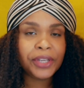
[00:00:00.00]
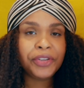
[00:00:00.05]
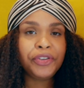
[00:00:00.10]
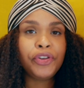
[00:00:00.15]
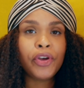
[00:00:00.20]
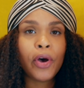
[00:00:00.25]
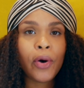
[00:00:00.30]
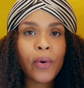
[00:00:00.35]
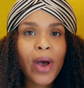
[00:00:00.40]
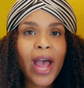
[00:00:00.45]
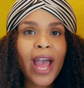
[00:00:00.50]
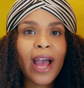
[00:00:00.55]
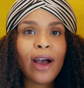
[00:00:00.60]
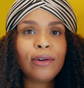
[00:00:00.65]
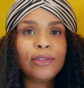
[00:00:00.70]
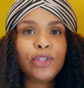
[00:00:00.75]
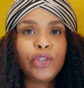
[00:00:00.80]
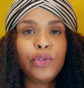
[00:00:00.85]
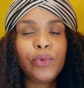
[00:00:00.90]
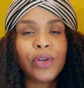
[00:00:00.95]
Know
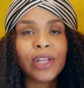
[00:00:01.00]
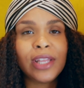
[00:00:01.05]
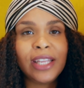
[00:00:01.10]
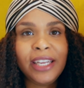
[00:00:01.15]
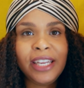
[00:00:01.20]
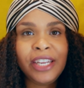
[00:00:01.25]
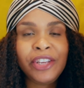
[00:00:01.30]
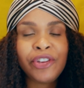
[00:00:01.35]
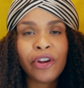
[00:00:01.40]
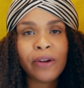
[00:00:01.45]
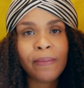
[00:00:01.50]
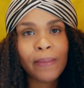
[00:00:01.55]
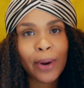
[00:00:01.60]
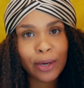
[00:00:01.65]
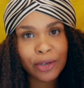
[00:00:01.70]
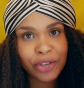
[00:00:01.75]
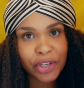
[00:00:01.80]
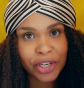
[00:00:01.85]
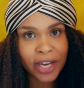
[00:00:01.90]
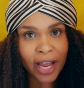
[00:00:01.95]
how to clean your
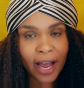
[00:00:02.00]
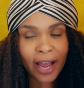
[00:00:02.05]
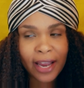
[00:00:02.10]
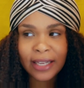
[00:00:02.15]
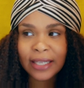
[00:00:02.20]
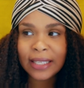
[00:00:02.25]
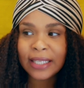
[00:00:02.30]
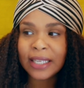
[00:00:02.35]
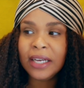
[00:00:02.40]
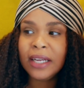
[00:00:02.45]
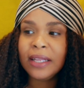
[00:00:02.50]
merchandise.